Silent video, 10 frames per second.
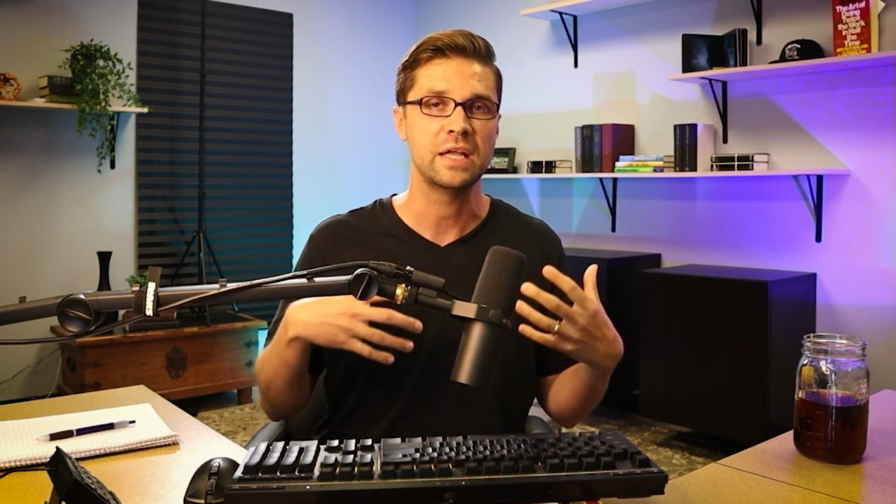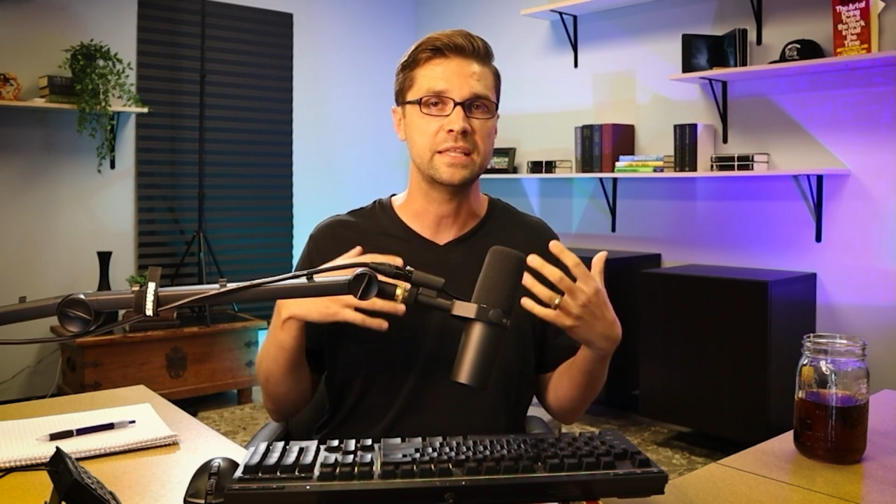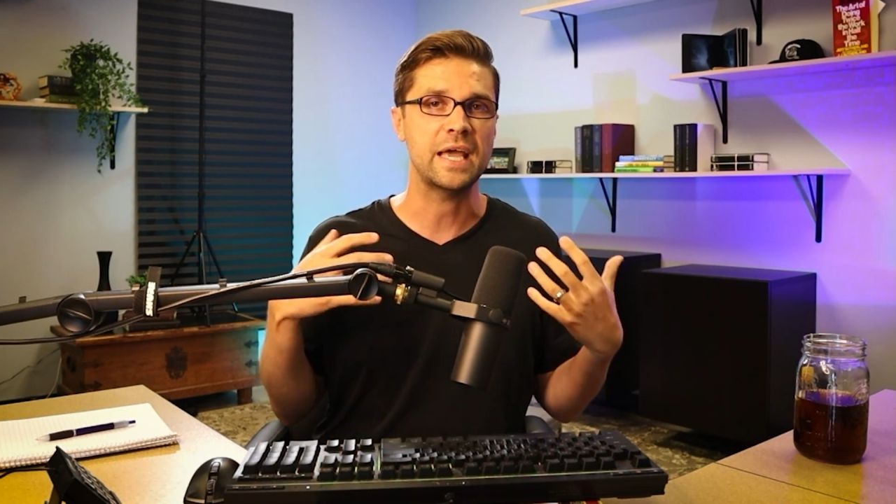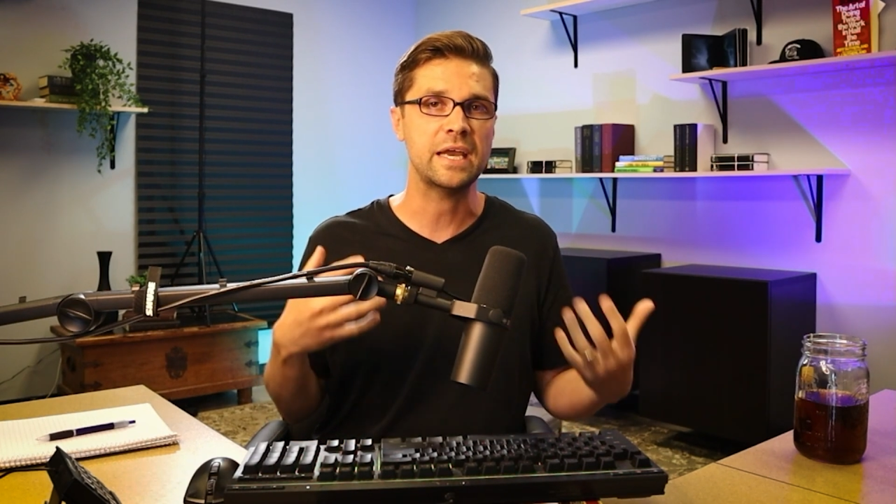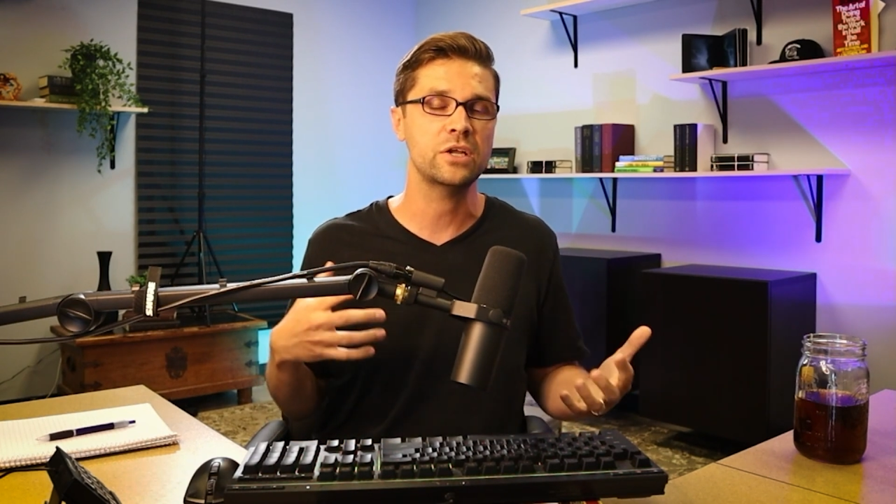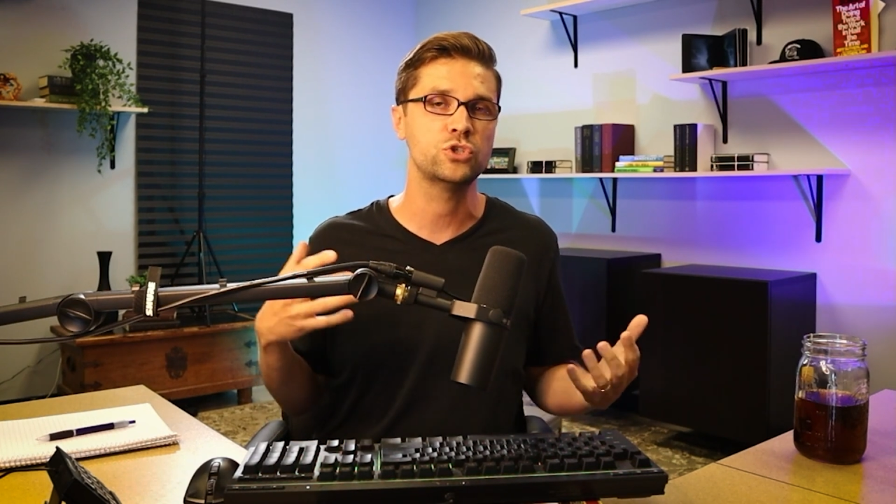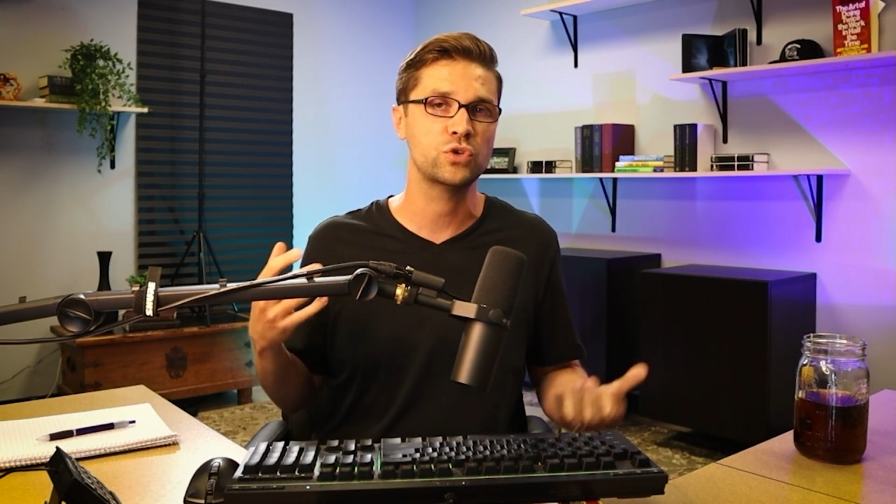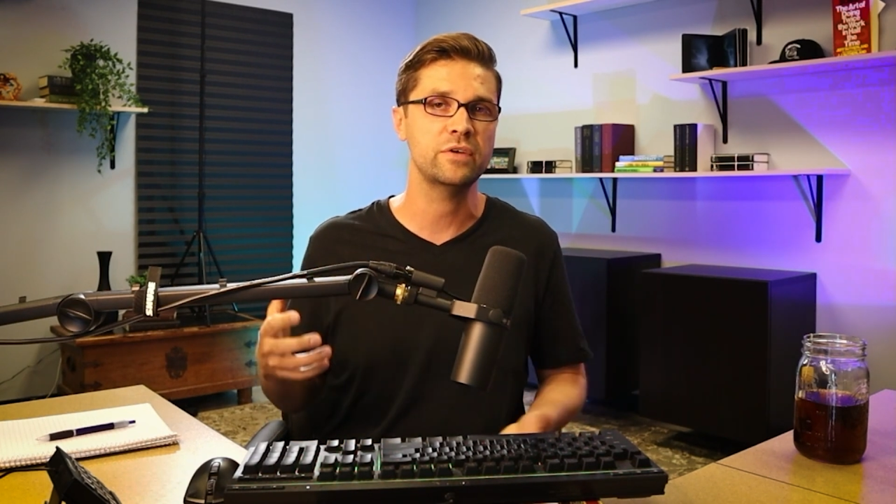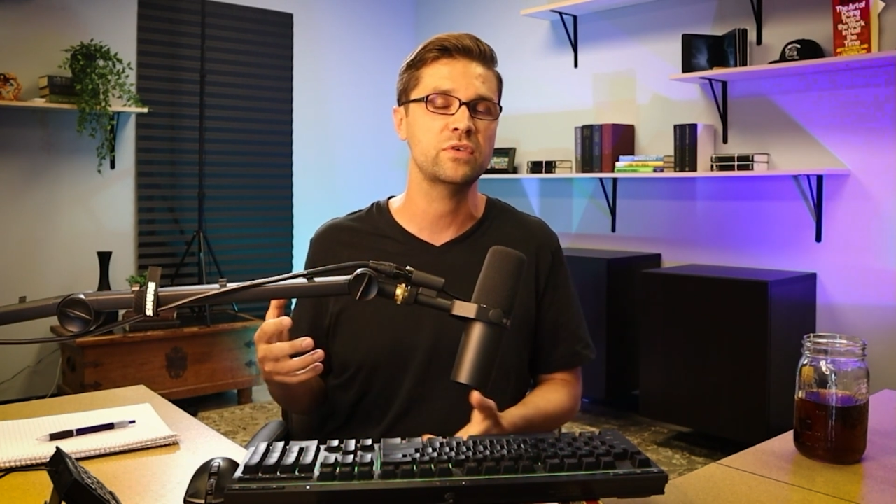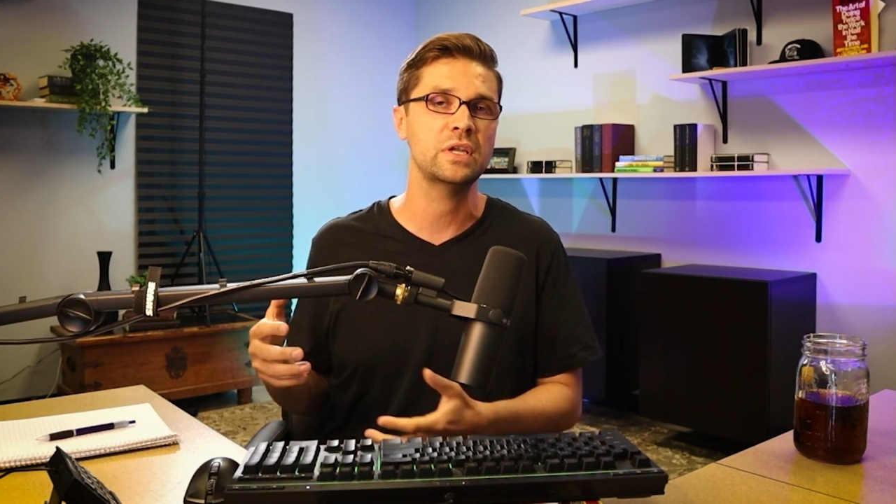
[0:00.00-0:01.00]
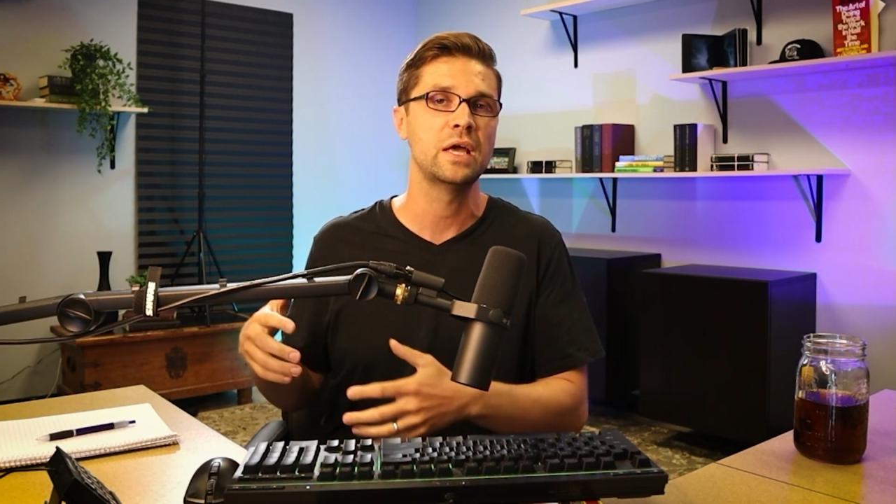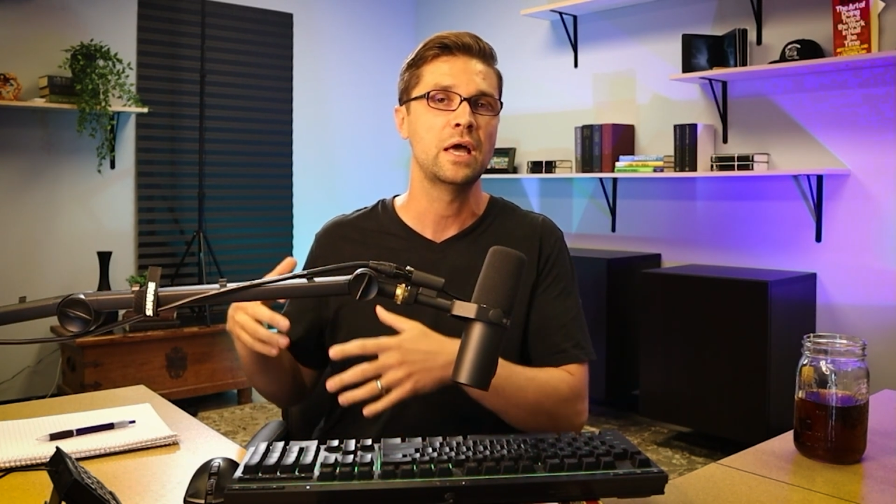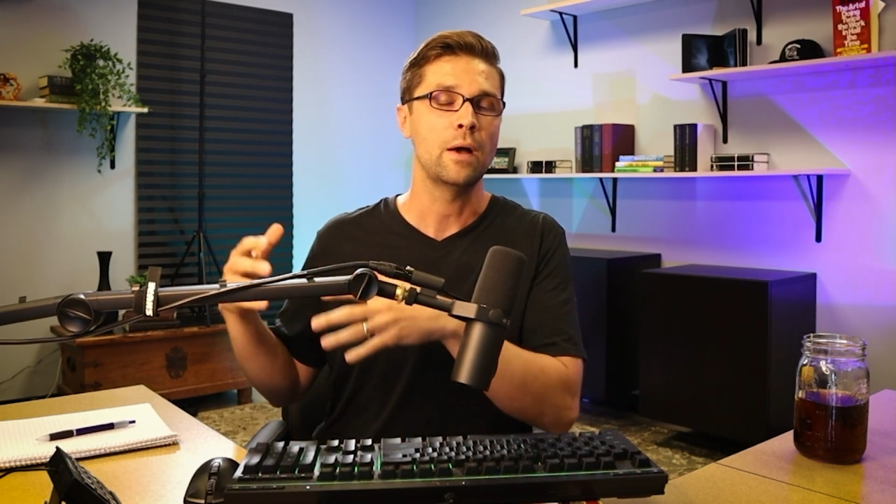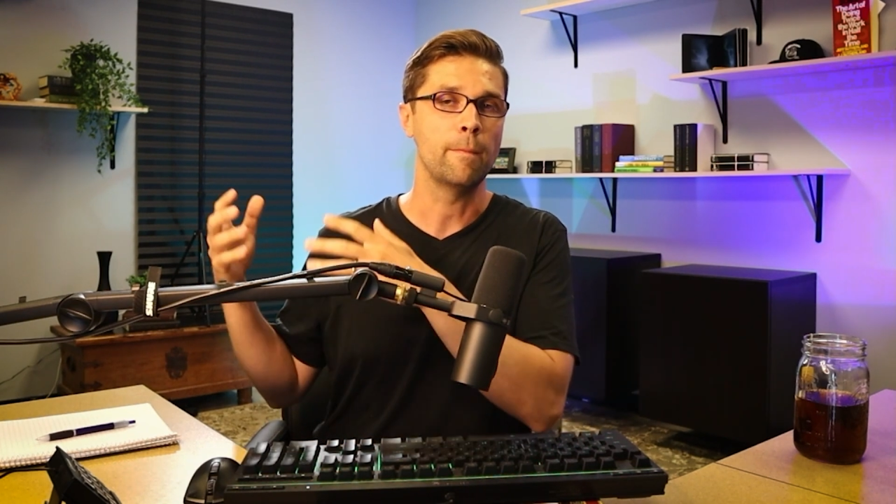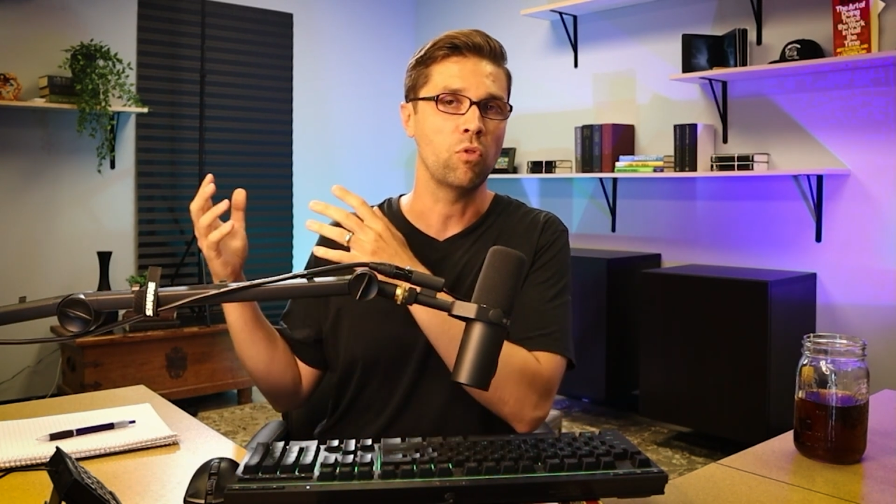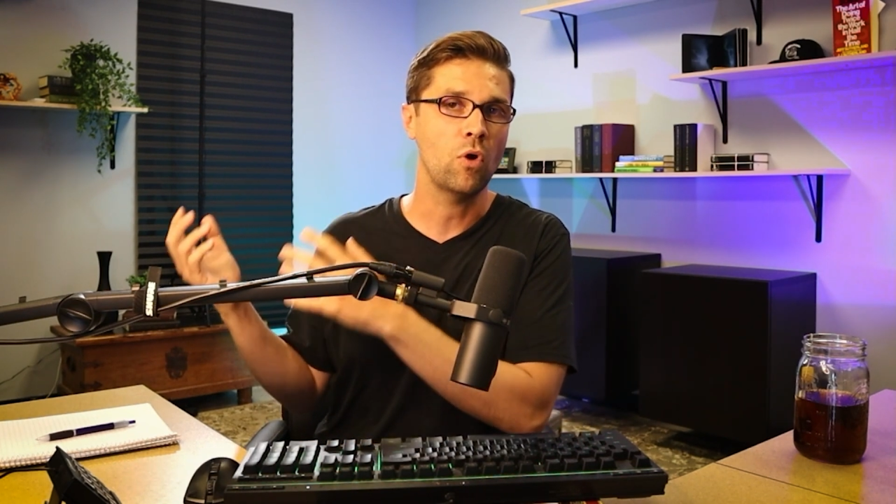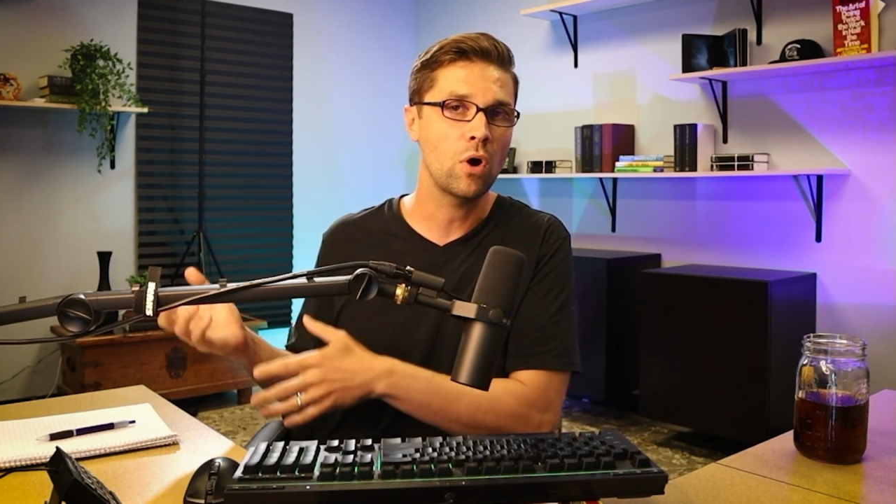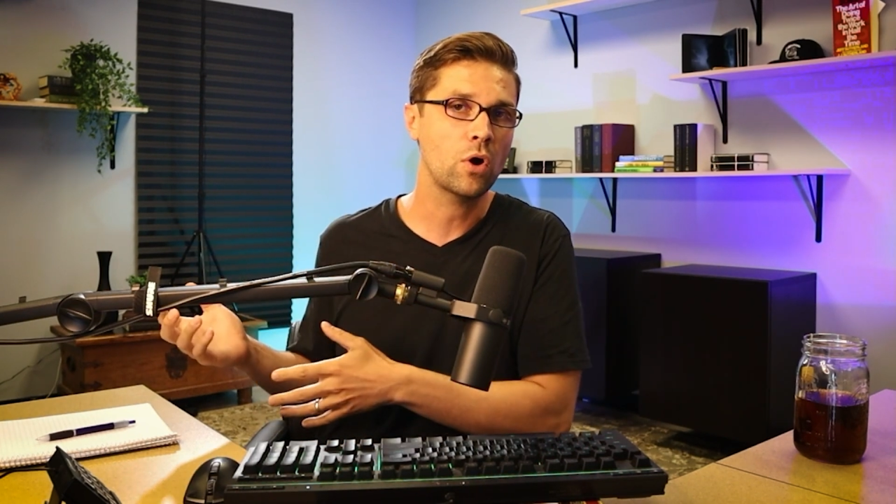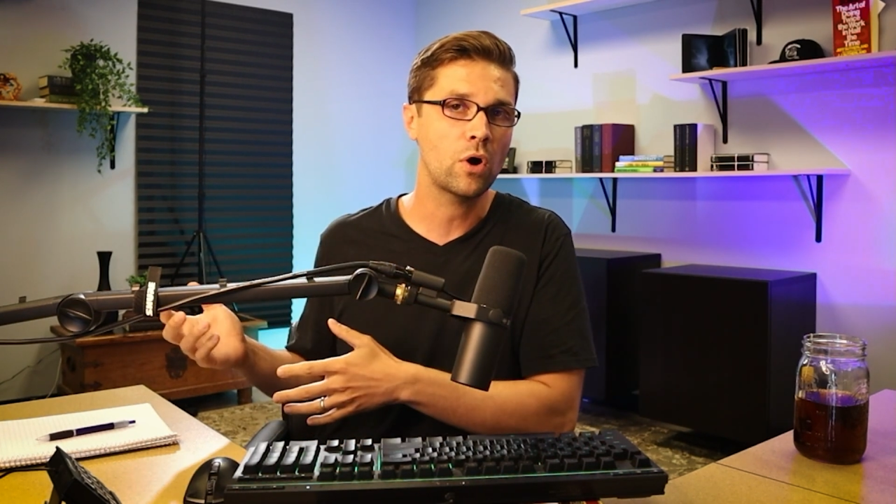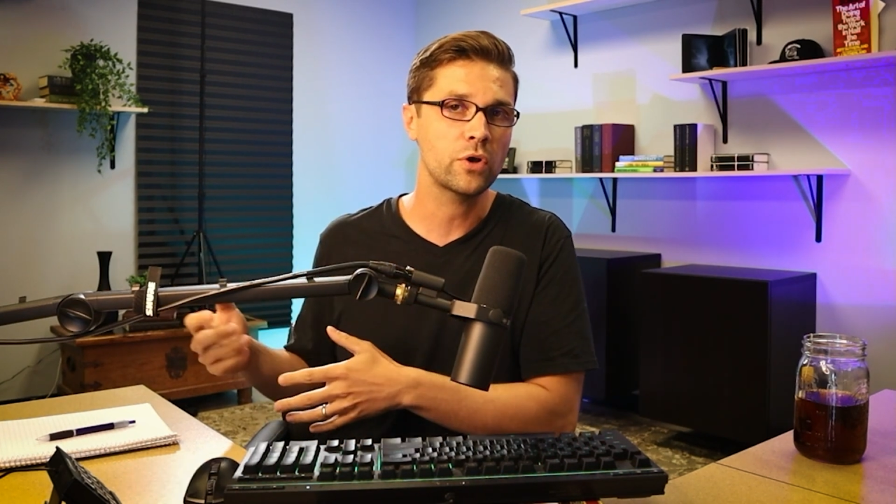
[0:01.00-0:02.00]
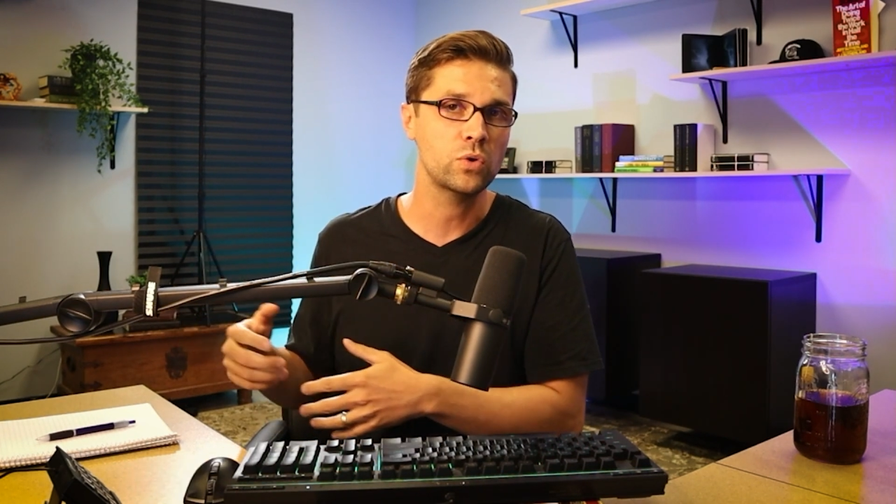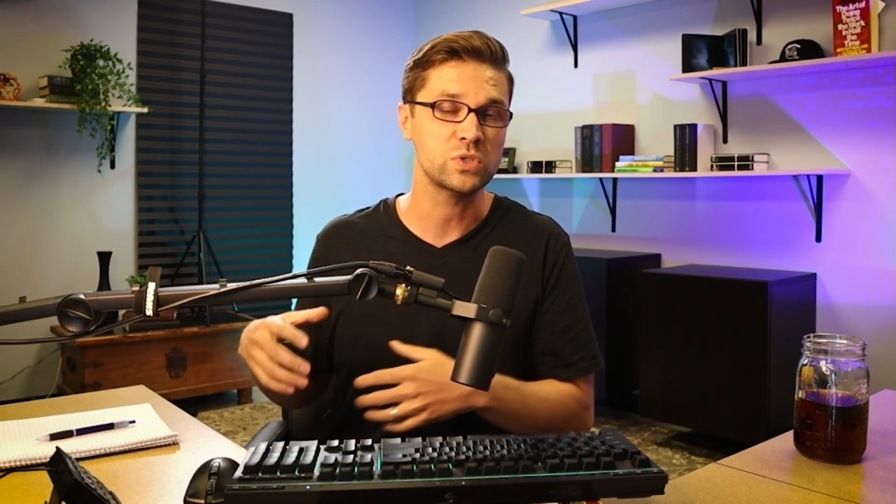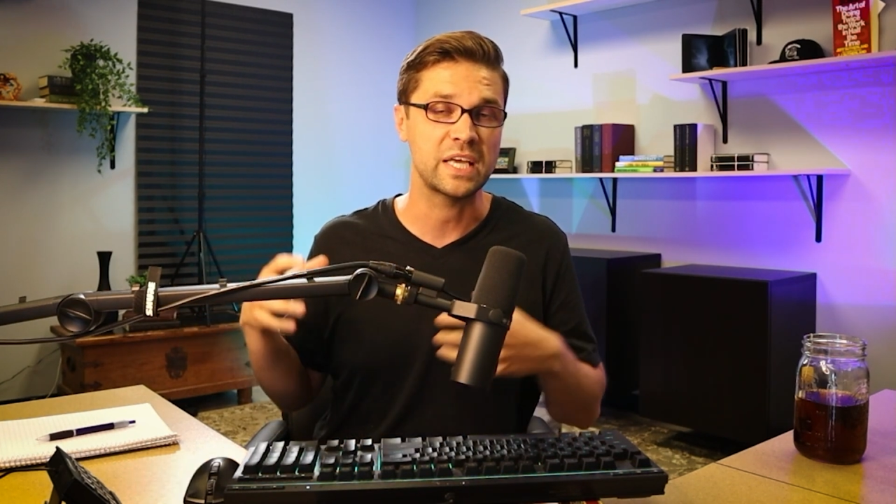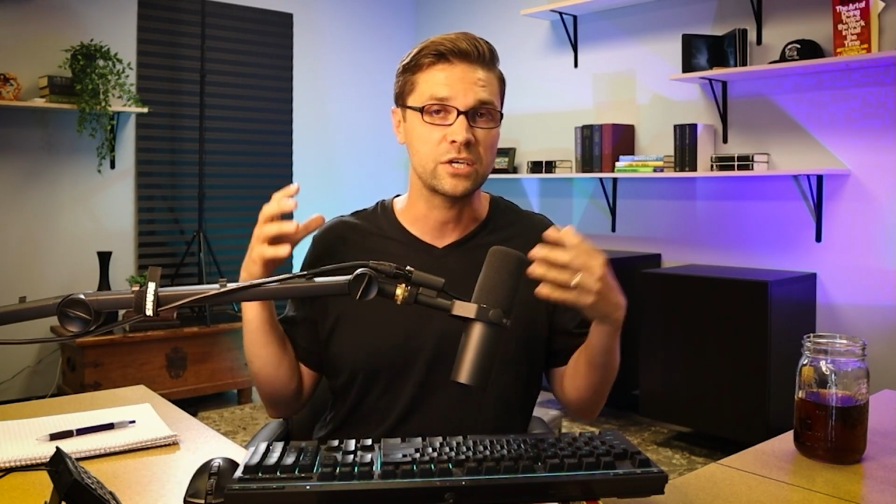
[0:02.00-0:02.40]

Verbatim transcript: data driven blog articles that